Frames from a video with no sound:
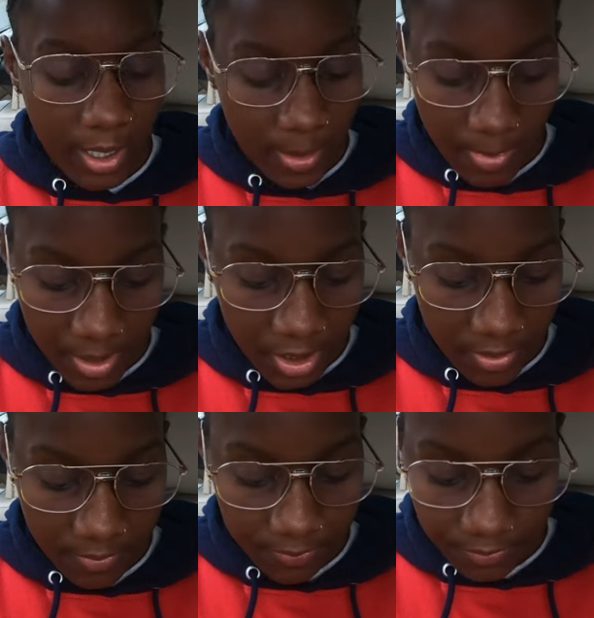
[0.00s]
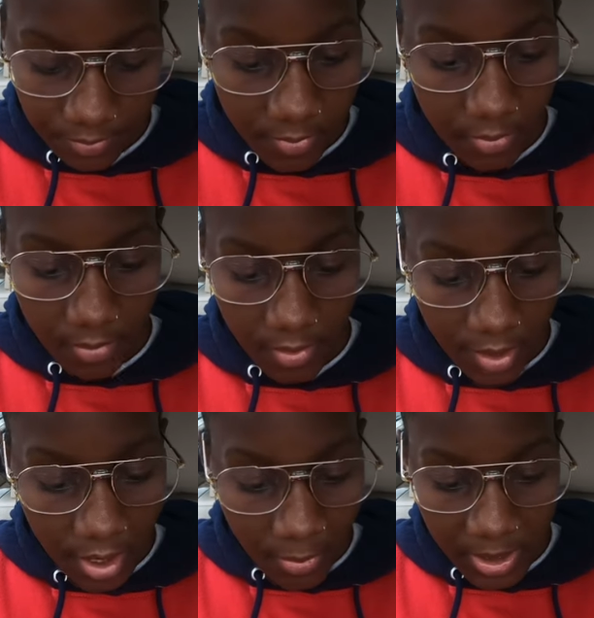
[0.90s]
i keep matching
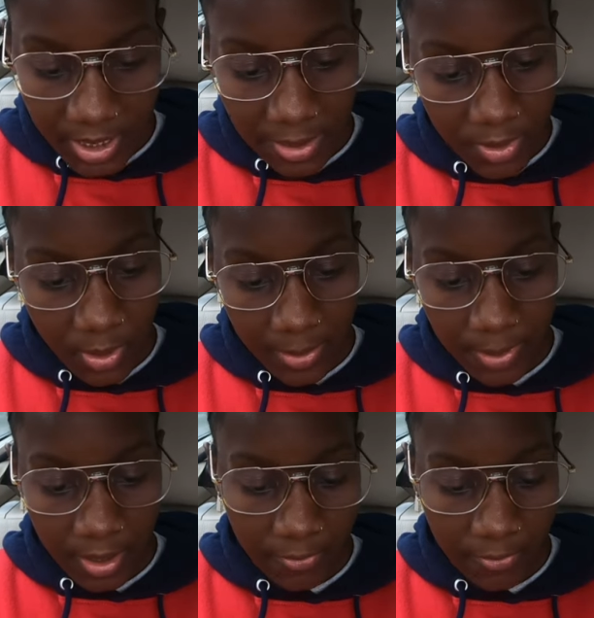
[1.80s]
anyways keep swiping